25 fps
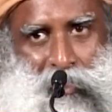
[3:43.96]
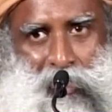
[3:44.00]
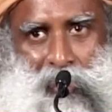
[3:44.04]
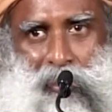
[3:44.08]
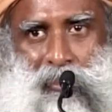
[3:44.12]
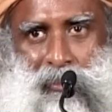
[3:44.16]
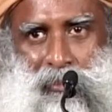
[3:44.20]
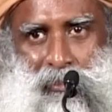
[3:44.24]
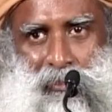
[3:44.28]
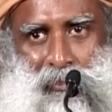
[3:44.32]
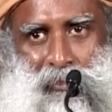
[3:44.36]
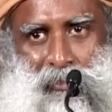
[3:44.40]

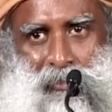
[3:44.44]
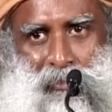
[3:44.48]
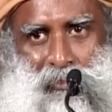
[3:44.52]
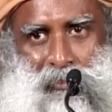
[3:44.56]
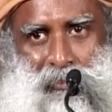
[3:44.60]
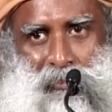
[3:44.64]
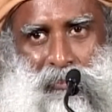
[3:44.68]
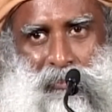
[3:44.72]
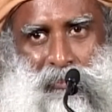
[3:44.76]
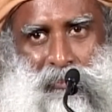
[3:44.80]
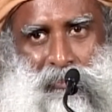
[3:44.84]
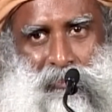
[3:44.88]

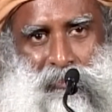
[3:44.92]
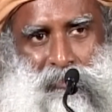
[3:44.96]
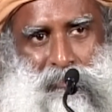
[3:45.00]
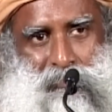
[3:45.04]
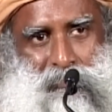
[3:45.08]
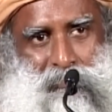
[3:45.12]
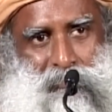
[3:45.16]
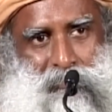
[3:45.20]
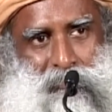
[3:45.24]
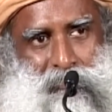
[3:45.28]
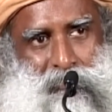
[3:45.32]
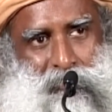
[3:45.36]
Yes.
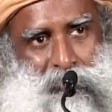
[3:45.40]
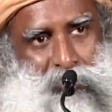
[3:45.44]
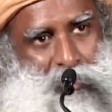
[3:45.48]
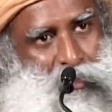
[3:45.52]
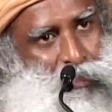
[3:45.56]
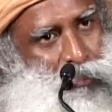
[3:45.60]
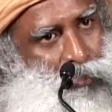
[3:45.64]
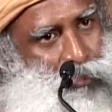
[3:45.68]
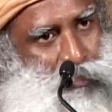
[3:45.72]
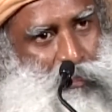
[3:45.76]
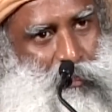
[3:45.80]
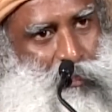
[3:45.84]

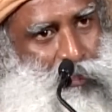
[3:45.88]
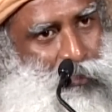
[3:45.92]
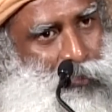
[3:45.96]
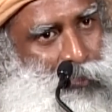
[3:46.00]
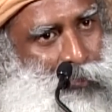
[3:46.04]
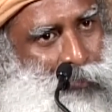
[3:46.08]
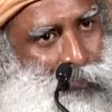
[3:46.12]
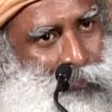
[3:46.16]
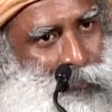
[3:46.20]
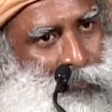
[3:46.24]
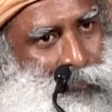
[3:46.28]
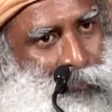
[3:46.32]
Isn't it
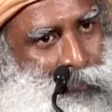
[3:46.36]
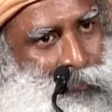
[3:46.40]
so?